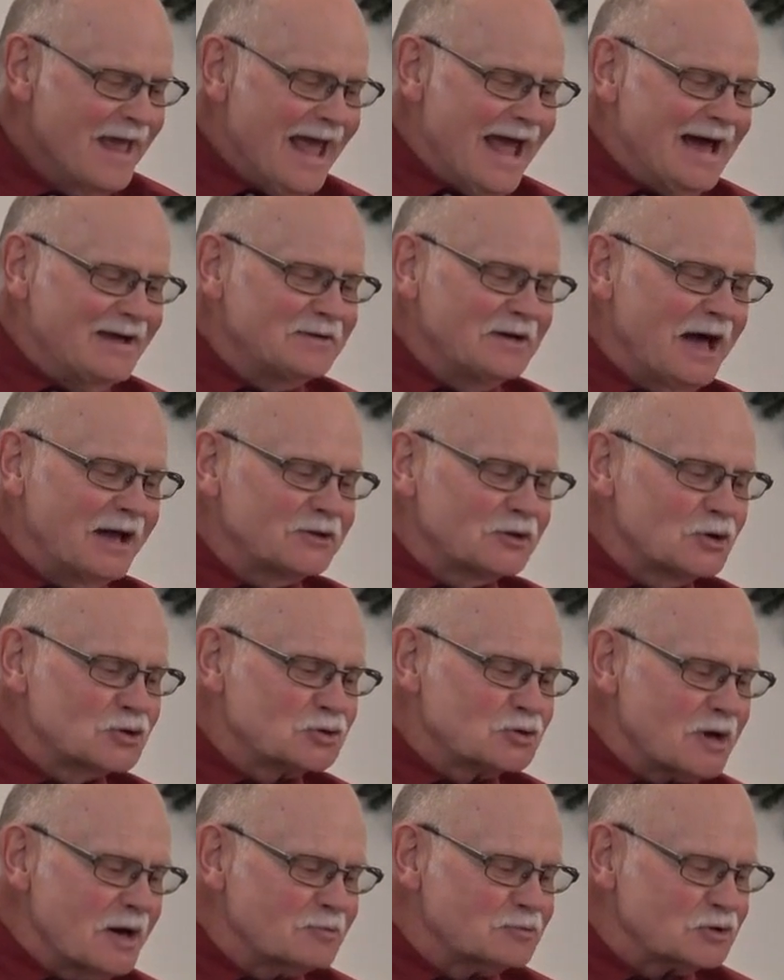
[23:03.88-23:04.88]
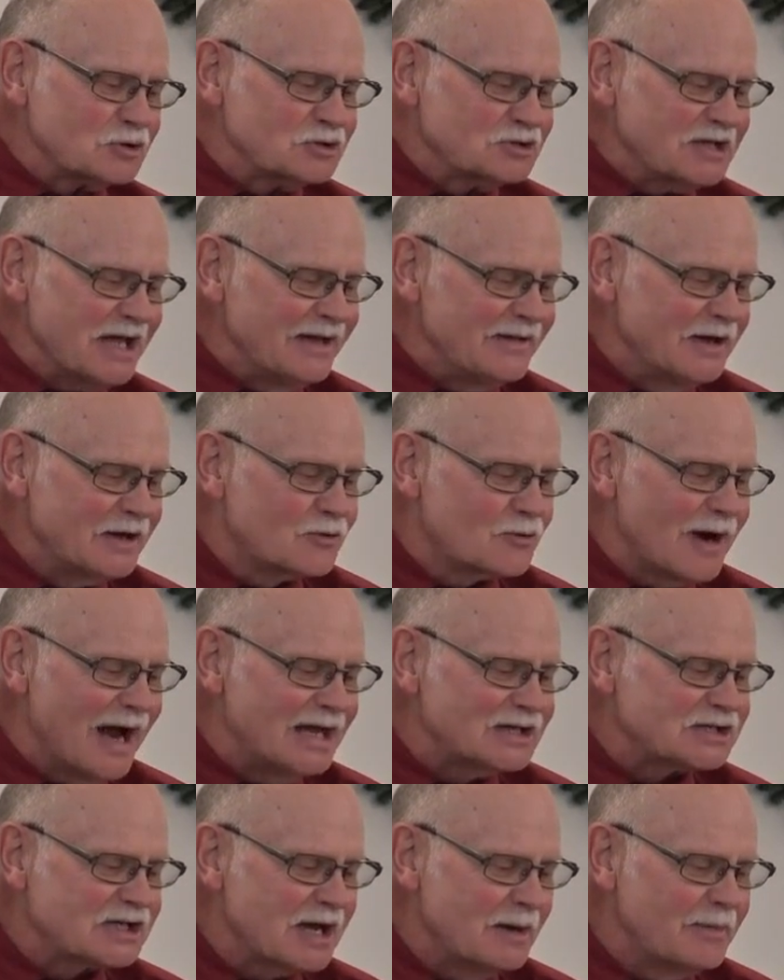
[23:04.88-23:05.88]
Have not the scripture said that
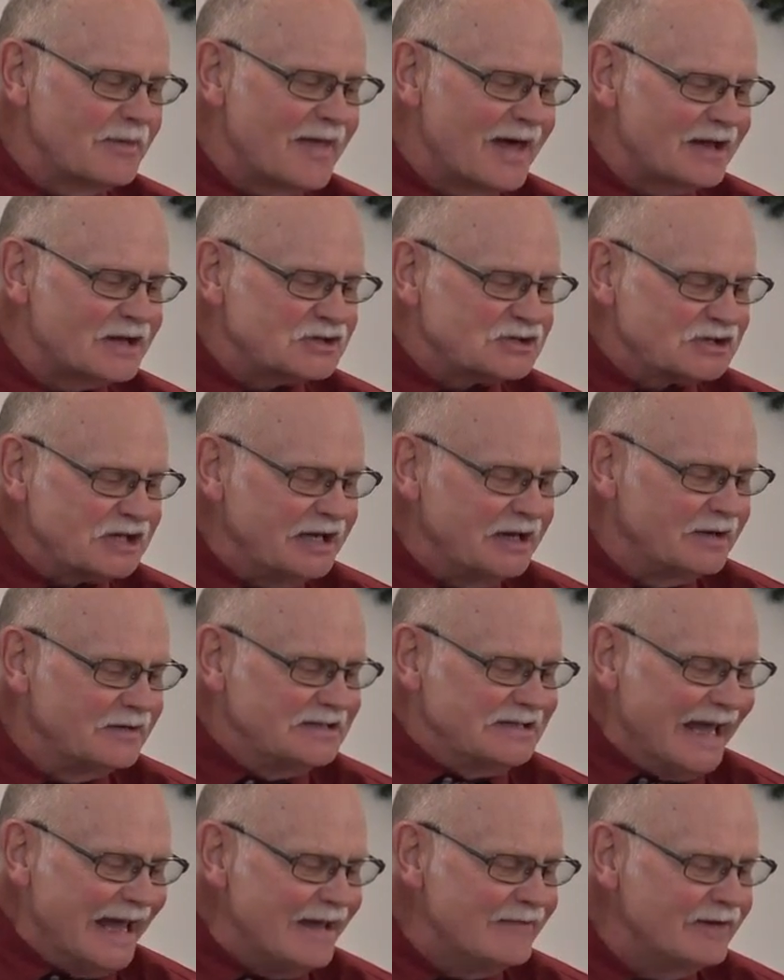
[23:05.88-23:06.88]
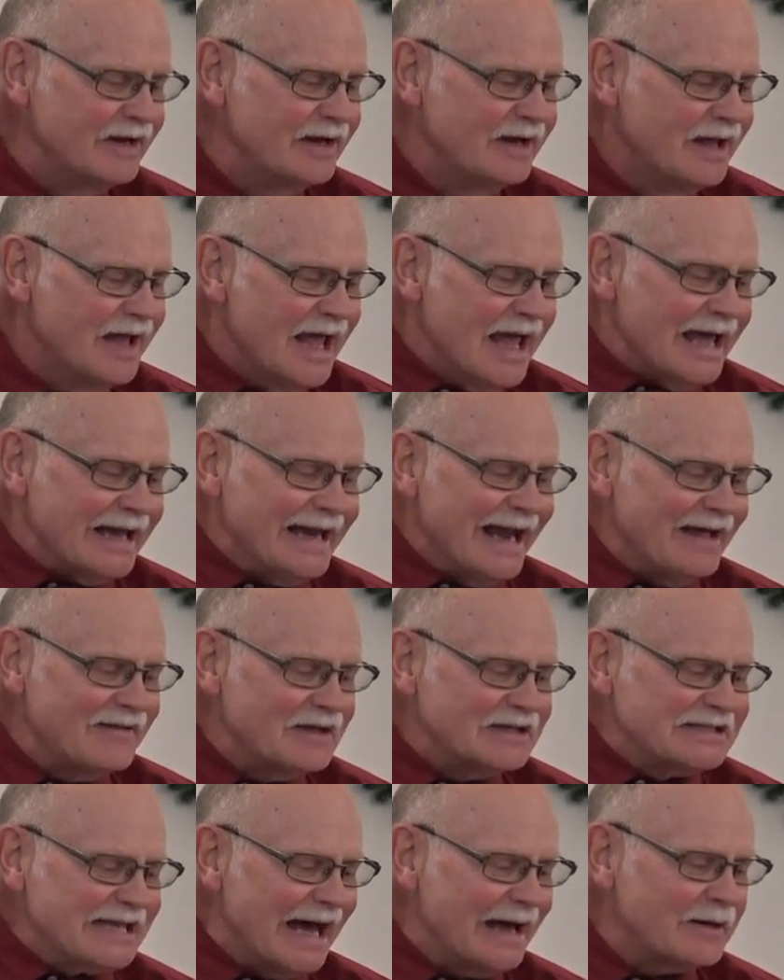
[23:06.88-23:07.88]
Christ cometh out of the seed of David and out
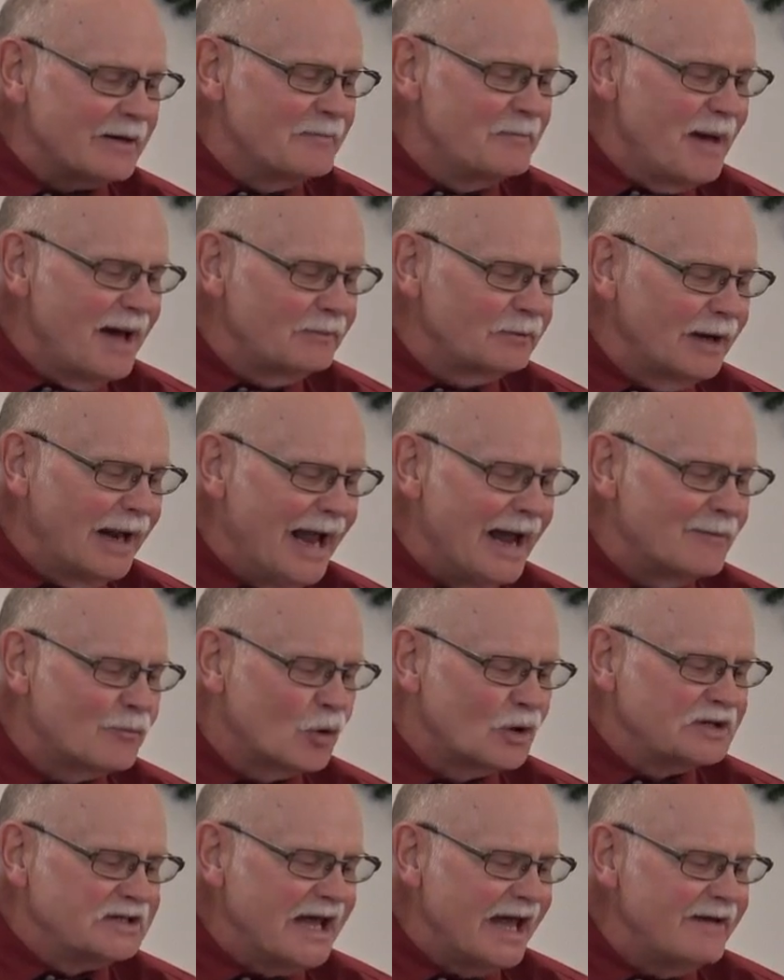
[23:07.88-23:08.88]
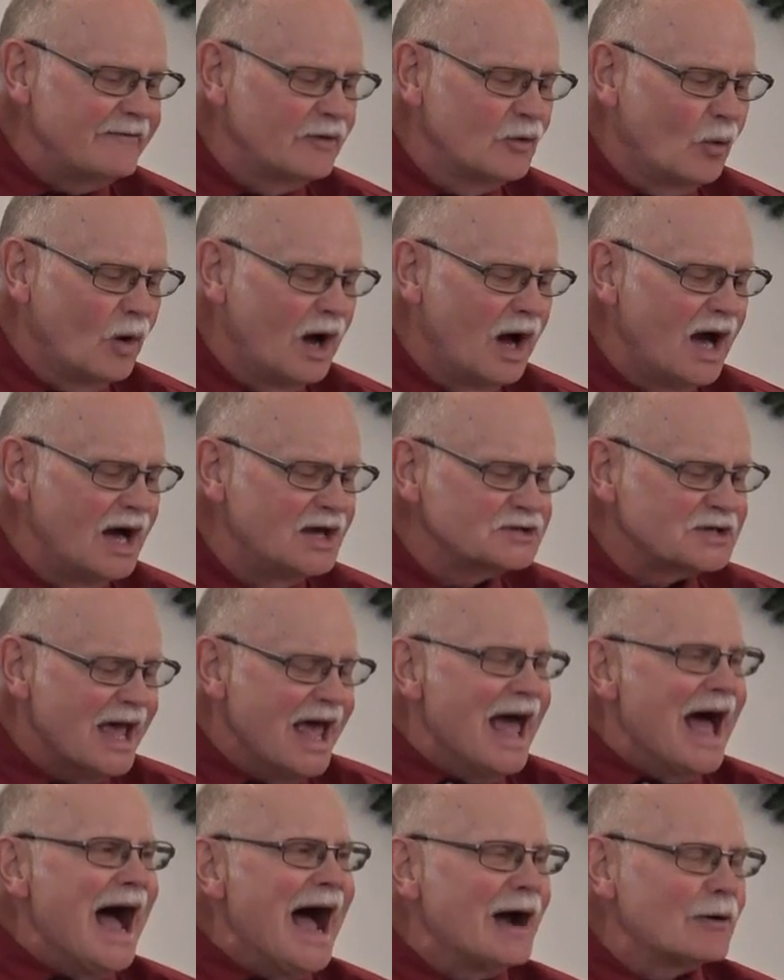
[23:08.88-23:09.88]
of the town of Bethlehem where David was?
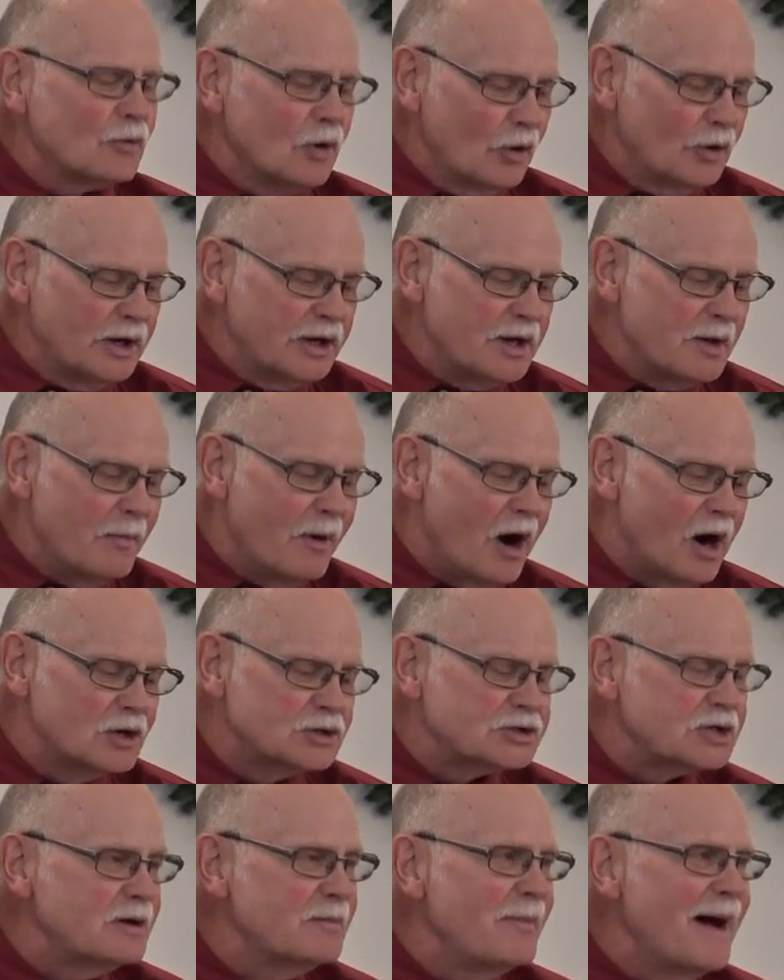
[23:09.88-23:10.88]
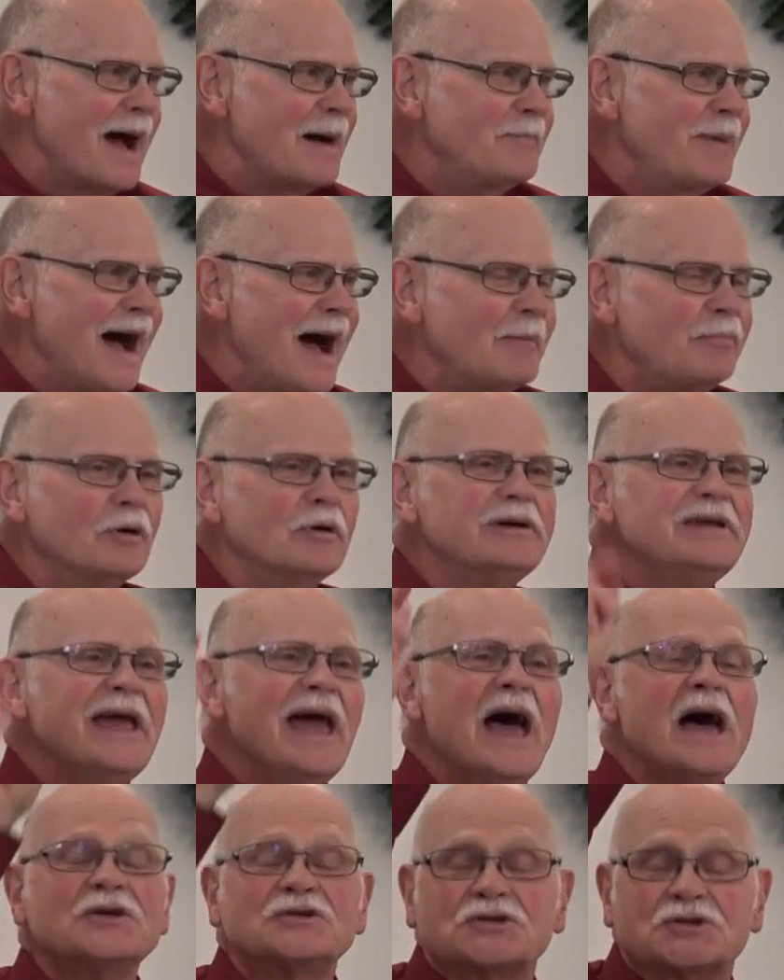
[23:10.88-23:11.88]
I wrote in the margin of my Bible,
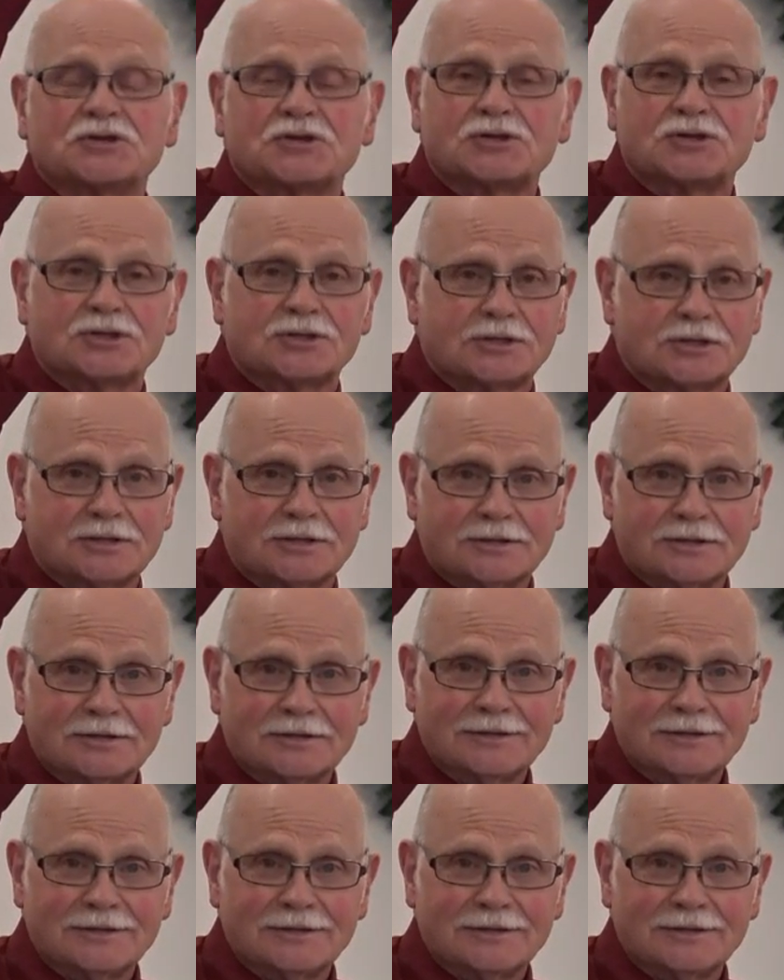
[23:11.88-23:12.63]
yes.